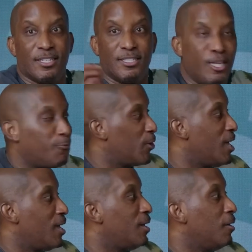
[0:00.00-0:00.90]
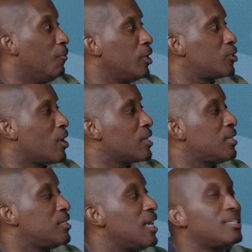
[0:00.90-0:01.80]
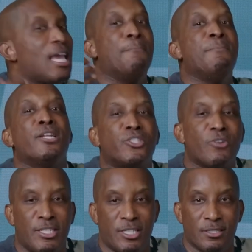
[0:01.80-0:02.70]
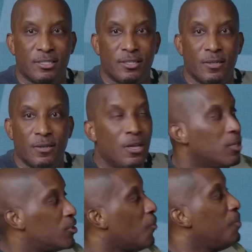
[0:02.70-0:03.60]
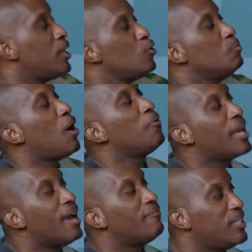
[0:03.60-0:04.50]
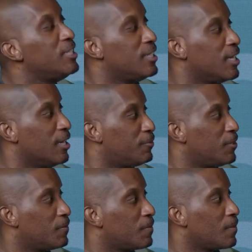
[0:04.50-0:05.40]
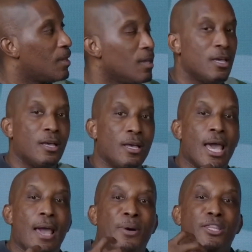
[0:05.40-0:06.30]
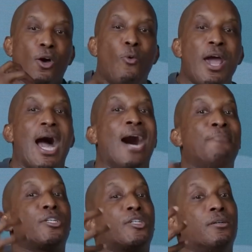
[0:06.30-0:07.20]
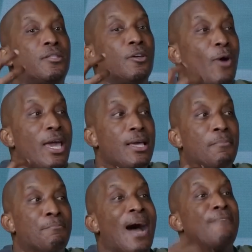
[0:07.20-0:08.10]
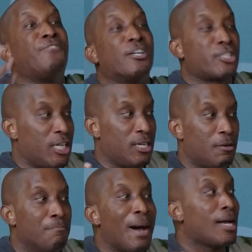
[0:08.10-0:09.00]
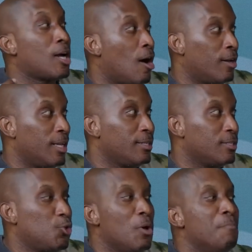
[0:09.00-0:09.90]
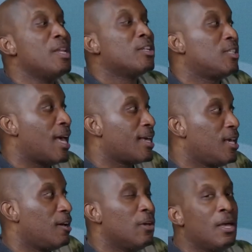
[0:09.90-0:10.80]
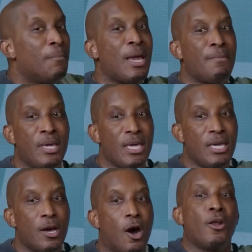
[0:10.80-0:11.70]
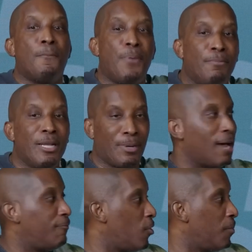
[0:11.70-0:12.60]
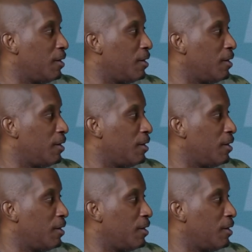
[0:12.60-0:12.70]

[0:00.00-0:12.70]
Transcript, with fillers: Different, one translation says administrations. So me and you both can have a teaching gift. Right. But the way my function, my calling to administer that gift may be on a public platform